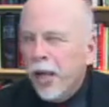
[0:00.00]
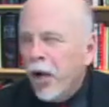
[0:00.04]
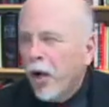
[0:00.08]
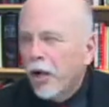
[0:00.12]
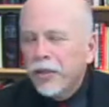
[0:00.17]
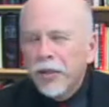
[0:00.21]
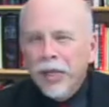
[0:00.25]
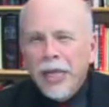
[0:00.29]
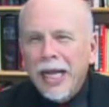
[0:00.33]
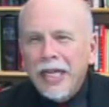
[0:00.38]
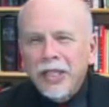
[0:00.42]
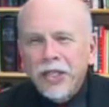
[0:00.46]
All
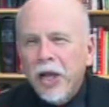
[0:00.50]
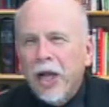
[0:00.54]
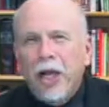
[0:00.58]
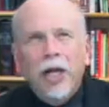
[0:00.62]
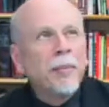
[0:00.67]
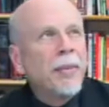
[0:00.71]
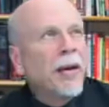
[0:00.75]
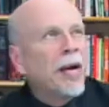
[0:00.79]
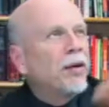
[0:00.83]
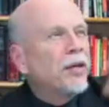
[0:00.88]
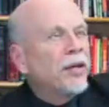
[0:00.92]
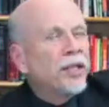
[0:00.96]
you guys talk
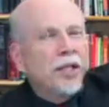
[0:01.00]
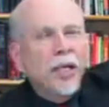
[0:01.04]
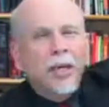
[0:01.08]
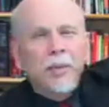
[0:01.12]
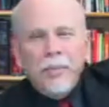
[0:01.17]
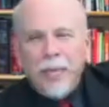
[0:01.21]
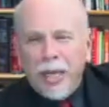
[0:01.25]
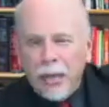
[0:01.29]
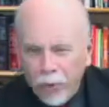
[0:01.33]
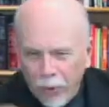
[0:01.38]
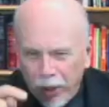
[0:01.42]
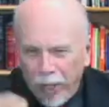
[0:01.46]
about is
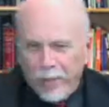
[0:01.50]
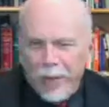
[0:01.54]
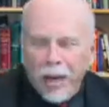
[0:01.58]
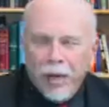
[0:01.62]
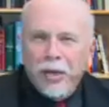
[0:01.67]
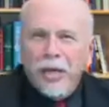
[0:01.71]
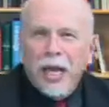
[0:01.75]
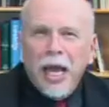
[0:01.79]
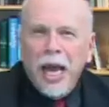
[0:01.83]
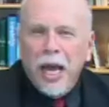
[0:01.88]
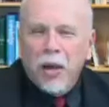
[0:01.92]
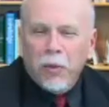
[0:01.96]
someday. What
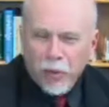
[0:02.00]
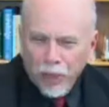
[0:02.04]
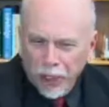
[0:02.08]
about now?